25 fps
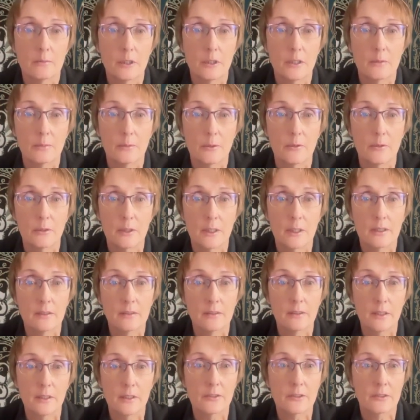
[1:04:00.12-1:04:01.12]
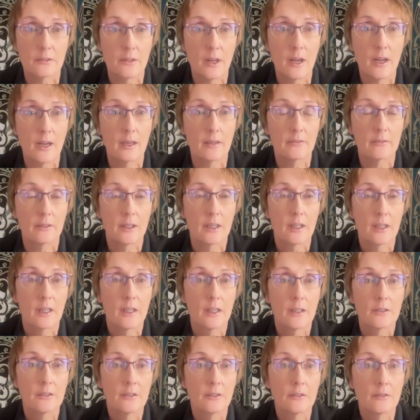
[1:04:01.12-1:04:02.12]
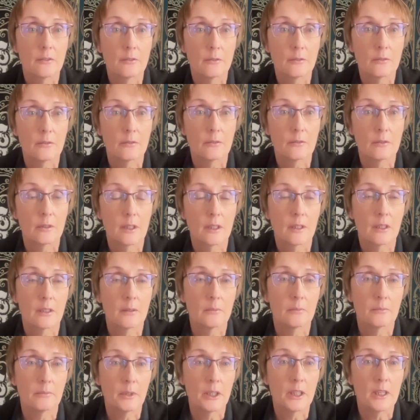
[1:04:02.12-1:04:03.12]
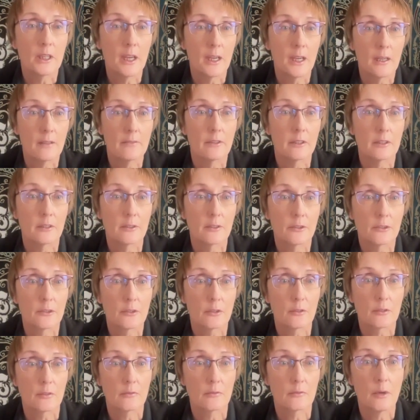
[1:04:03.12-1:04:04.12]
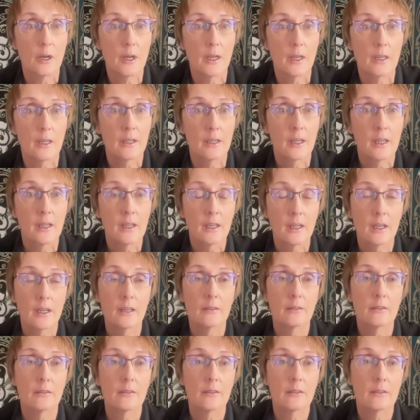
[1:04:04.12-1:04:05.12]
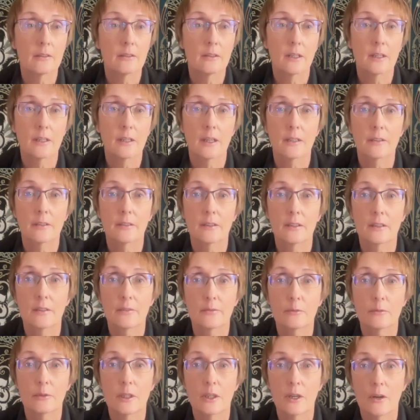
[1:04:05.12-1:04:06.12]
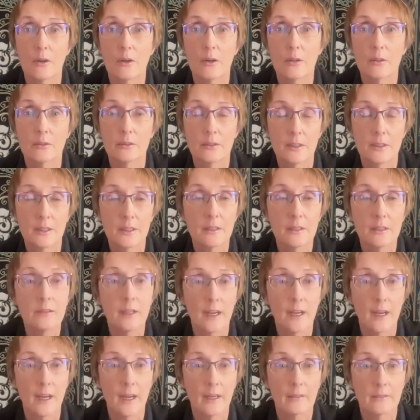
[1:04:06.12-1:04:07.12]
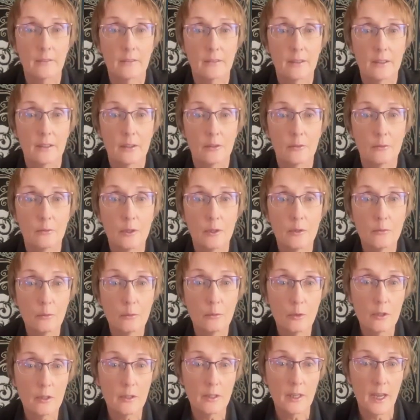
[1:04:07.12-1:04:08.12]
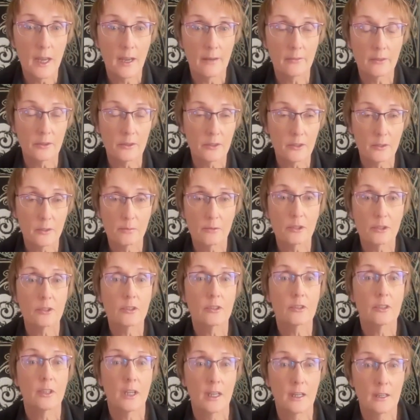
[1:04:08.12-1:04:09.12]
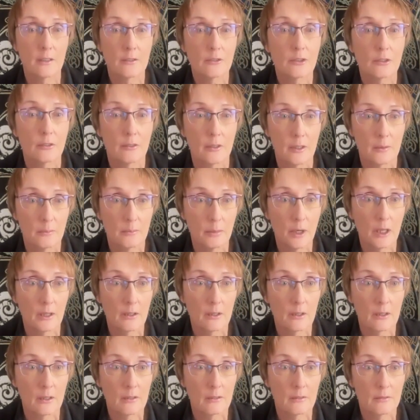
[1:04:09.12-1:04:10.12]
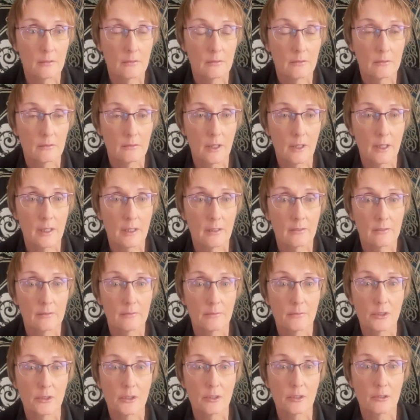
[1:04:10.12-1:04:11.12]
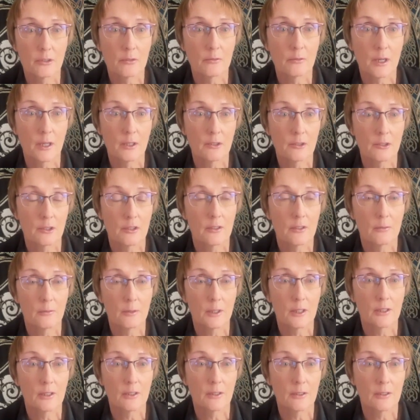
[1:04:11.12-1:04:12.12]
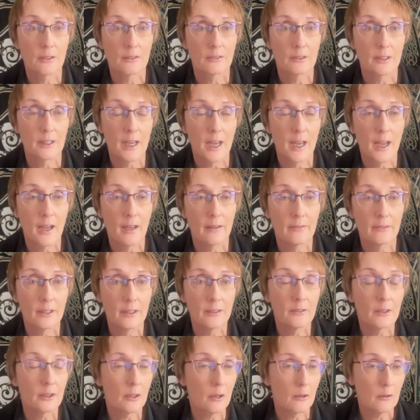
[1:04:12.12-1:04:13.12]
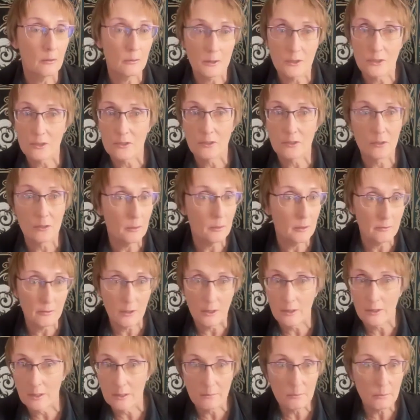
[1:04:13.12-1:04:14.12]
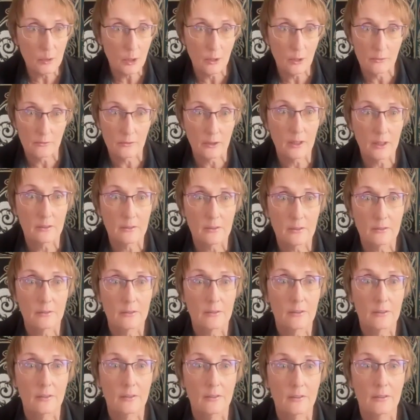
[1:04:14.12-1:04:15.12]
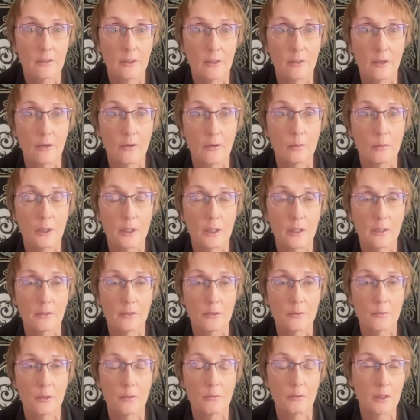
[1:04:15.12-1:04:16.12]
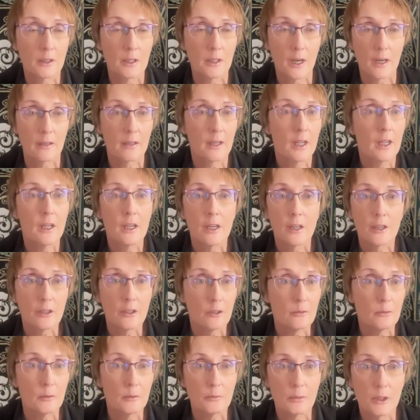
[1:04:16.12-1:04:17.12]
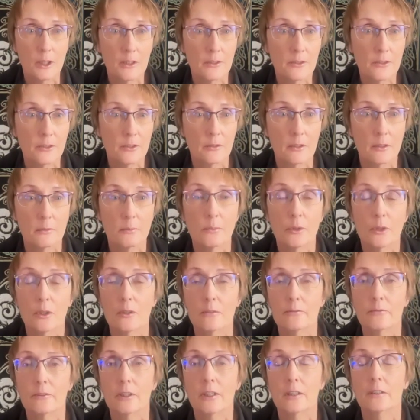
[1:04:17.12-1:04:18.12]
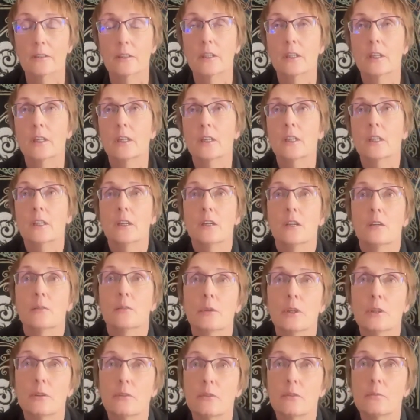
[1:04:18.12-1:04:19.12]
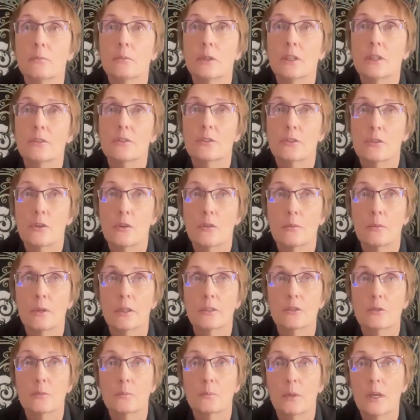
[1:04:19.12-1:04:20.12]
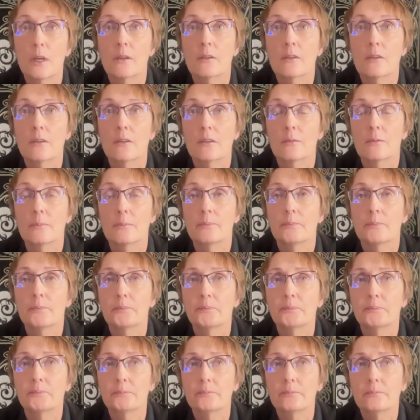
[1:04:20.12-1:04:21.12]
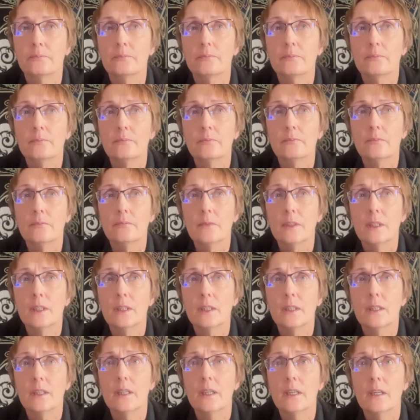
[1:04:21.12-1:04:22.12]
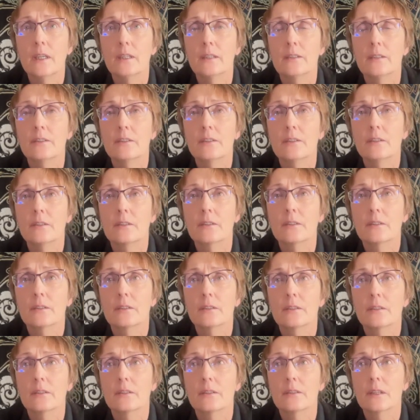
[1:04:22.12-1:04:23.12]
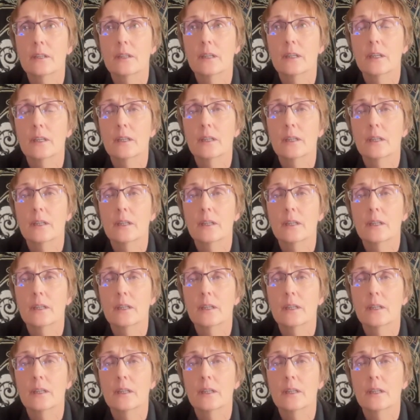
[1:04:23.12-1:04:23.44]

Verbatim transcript: people in this life to um, behave in a certain way and and i think if we all did that we would have a substantially better like situation than we currently have even though it would still be very imperfect you know because we would con- human beings are imperfect but it would be so much better and uh,